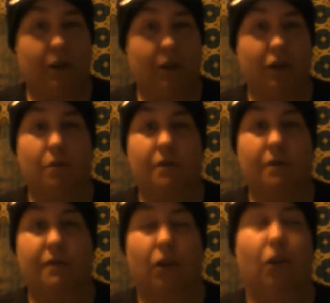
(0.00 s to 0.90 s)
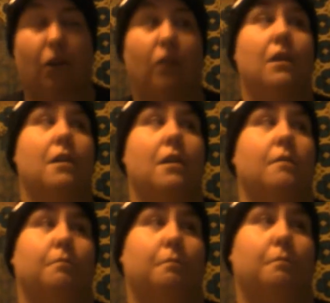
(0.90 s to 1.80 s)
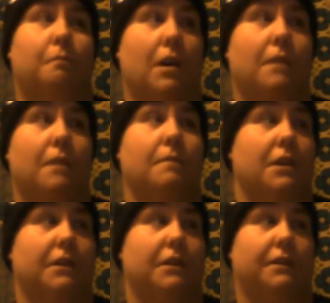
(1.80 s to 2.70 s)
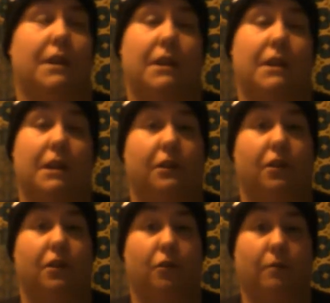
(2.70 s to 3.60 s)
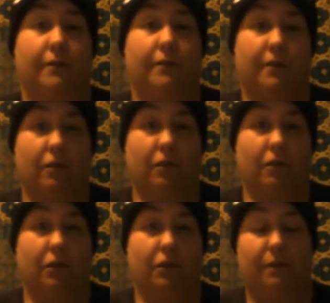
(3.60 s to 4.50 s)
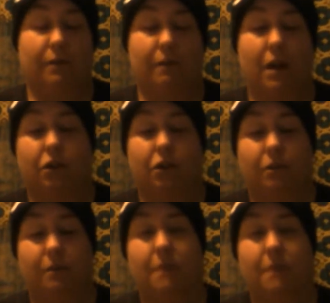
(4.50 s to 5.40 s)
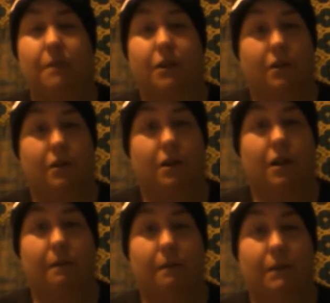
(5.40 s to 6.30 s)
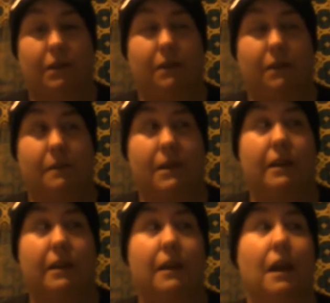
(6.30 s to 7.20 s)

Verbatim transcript: your referral, but because they need two referrals from not just me, but your uh, PCP,